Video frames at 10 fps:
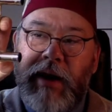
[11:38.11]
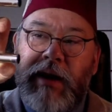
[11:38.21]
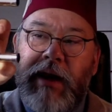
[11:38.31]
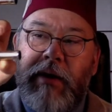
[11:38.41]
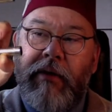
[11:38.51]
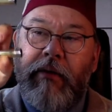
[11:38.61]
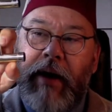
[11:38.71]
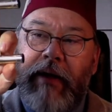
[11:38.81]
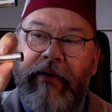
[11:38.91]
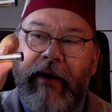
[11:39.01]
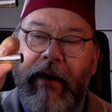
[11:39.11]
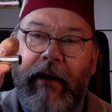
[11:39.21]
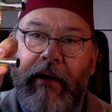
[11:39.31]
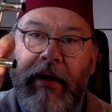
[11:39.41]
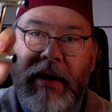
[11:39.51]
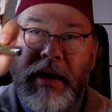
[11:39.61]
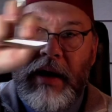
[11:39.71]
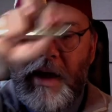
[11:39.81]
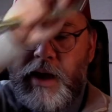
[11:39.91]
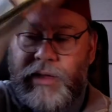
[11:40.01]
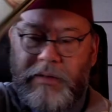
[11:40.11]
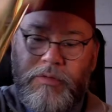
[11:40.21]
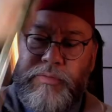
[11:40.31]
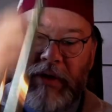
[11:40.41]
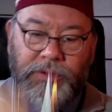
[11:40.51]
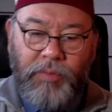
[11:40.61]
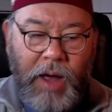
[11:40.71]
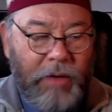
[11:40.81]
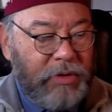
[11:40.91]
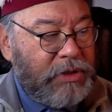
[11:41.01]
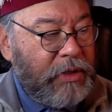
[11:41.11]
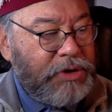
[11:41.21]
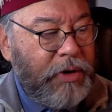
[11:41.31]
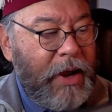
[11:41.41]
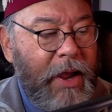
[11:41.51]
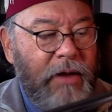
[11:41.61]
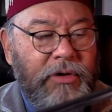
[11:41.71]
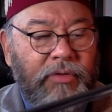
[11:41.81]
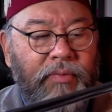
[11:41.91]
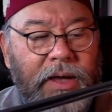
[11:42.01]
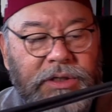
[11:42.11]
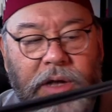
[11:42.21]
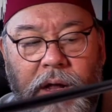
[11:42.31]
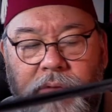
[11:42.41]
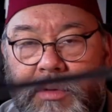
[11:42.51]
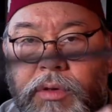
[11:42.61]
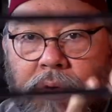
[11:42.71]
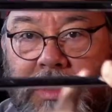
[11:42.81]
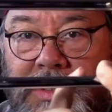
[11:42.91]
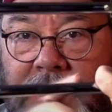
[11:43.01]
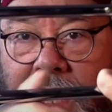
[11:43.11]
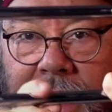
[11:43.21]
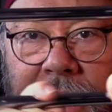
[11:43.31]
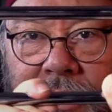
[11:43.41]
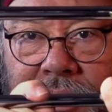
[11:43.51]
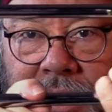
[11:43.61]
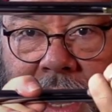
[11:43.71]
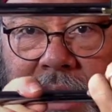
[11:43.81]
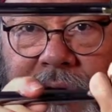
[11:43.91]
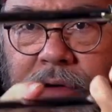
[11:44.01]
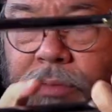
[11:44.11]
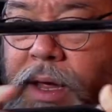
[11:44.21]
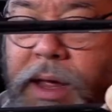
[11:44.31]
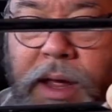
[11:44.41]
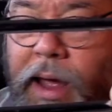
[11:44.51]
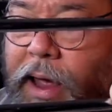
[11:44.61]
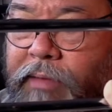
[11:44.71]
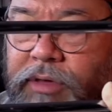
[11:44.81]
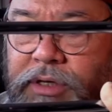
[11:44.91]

here, right there. And the reason why was so that your hand could rest on the lower slide, inner slide tube, and the